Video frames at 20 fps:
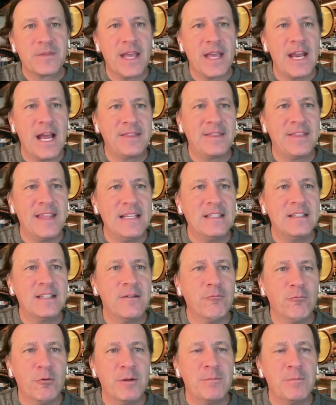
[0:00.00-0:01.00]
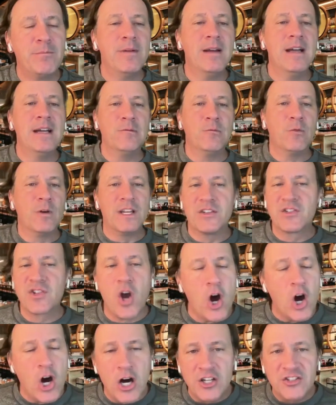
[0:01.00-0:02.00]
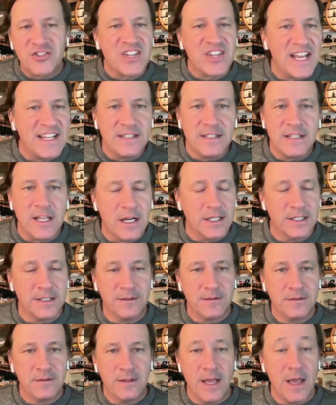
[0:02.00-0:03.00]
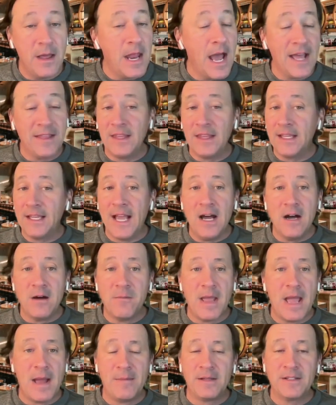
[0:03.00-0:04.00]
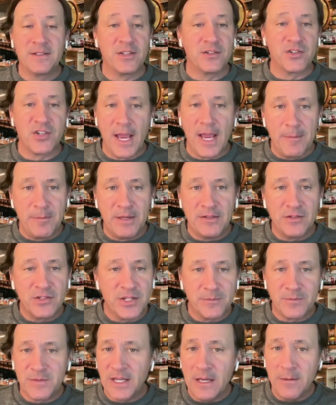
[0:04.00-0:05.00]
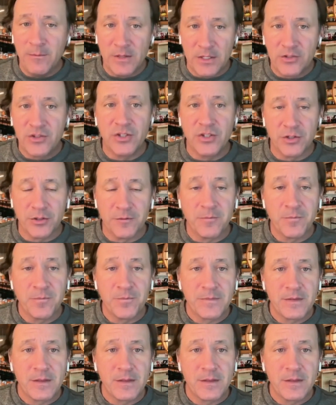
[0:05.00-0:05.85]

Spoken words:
And I think that when it's all said and done, and I think Alabama is a championship team this year,